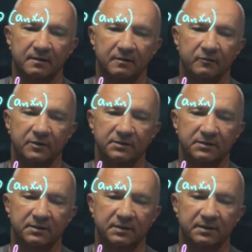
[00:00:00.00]

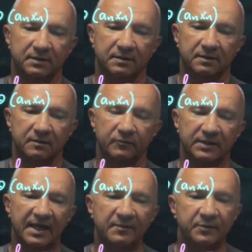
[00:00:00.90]
what will
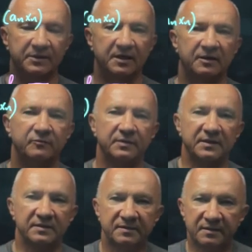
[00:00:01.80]
happen now
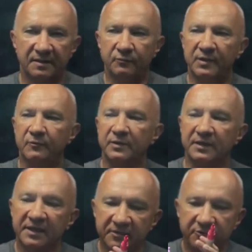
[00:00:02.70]
is that we will
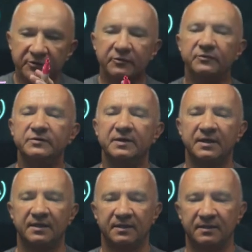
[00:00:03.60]
introduce
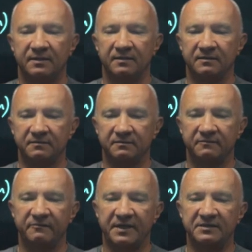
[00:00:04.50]

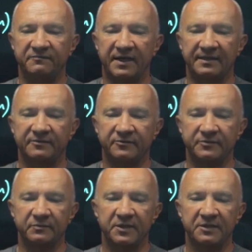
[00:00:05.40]
phase factors
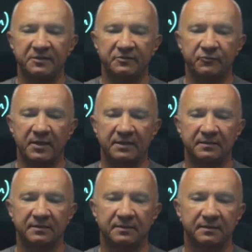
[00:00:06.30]

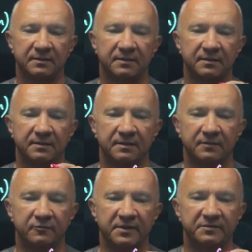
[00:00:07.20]
-1
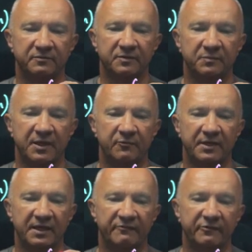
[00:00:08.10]
raised to the power
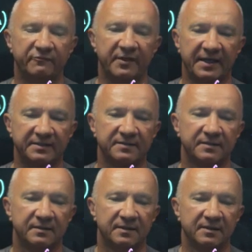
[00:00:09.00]
f of x.
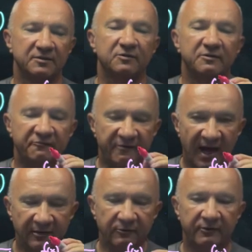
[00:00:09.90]
So the
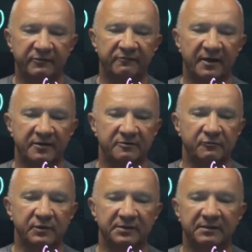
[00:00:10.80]
value of the function
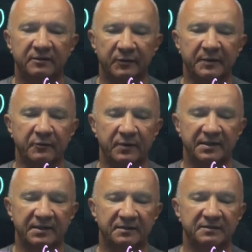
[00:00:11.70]
will determine
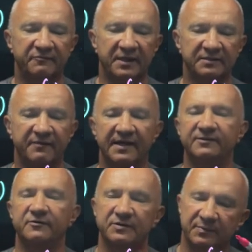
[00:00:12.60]
whether this phase
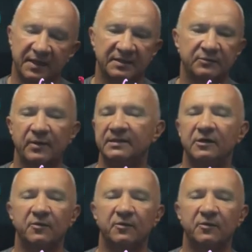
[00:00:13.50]
factor is +1 or